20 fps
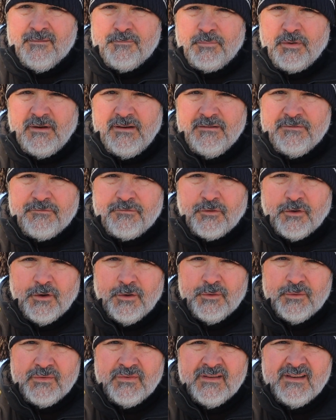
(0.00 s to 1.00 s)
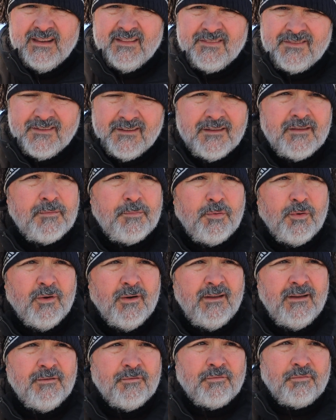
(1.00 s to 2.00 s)
pretty frozen at this
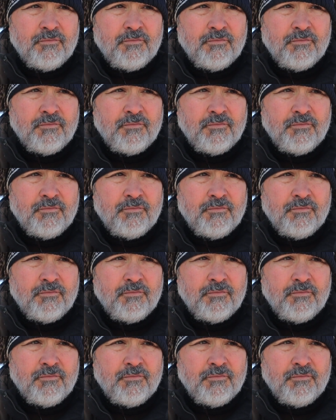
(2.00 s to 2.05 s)
point,